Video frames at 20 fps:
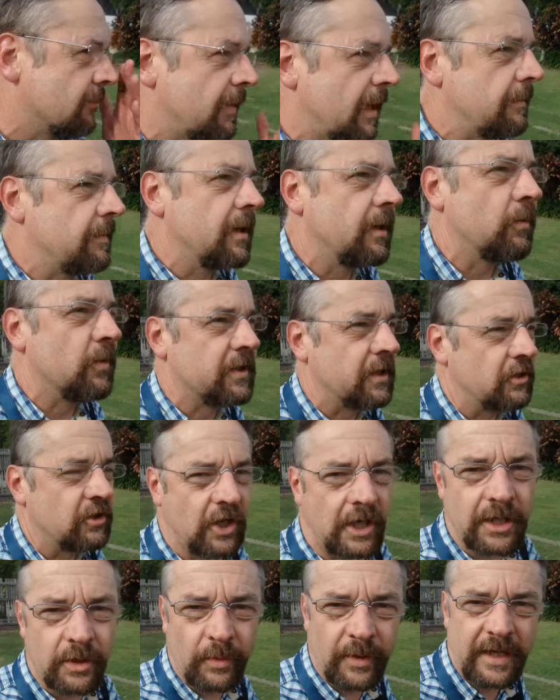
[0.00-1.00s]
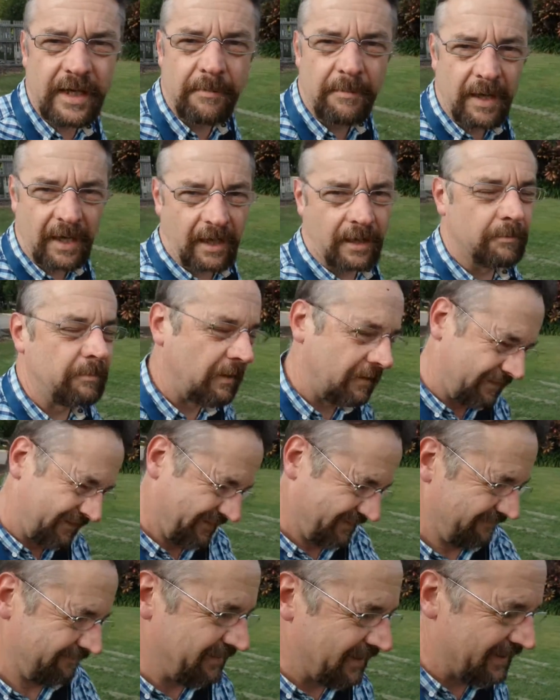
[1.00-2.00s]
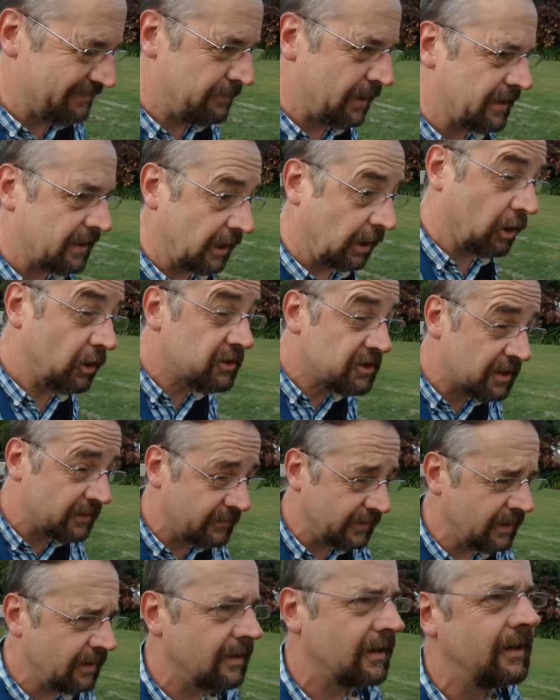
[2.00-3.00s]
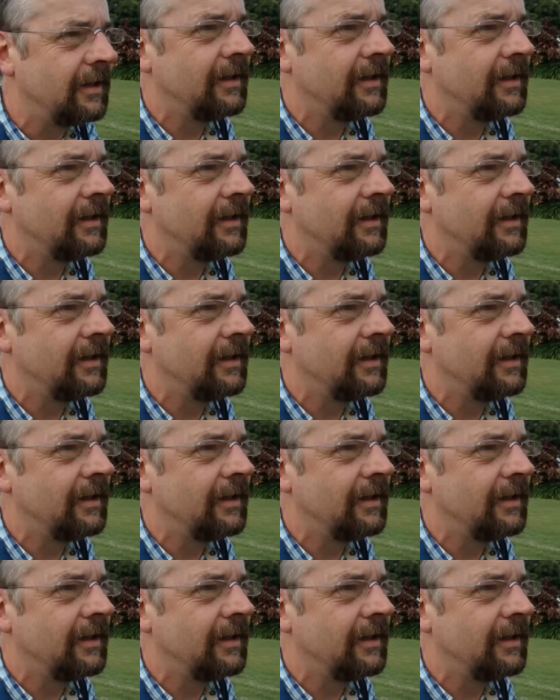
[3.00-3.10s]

Maybe it was a genuine email, but by the looks of it,